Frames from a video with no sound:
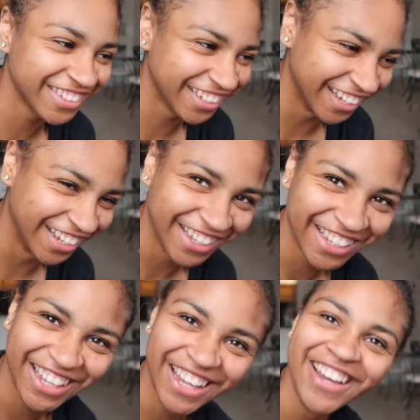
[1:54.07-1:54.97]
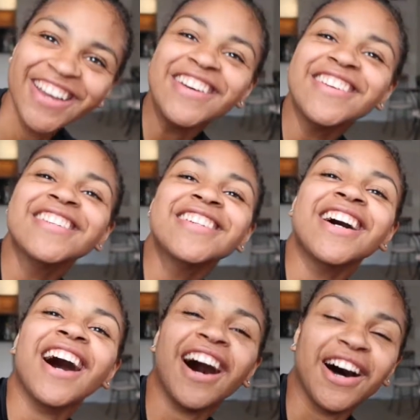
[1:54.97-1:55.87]
yeah. Okay.
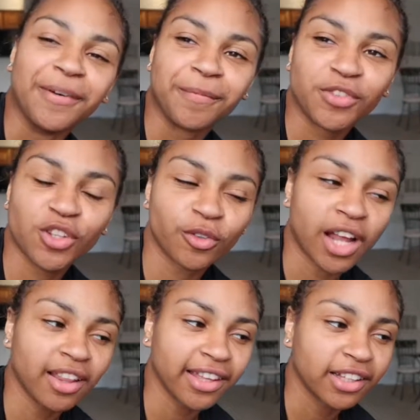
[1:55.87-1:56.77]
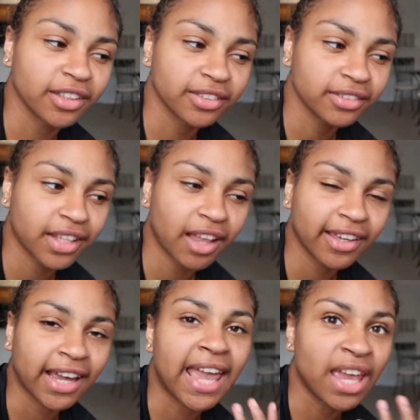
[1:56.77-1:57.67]
Um. So not like a not
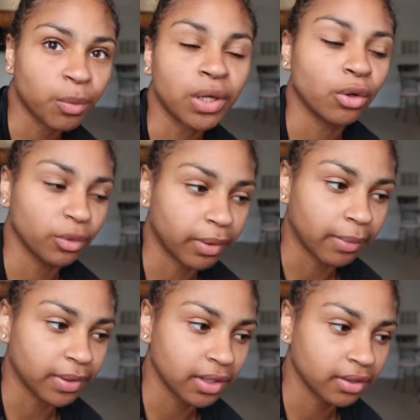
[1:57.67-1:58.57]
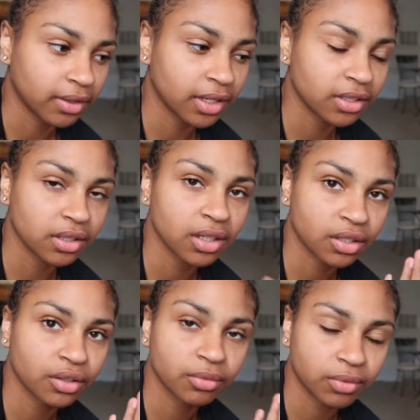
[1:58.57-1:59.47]
like an eight week old puppy. No. It's
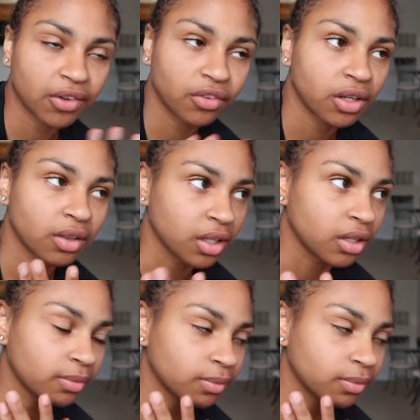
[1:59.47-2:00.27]
it's definitely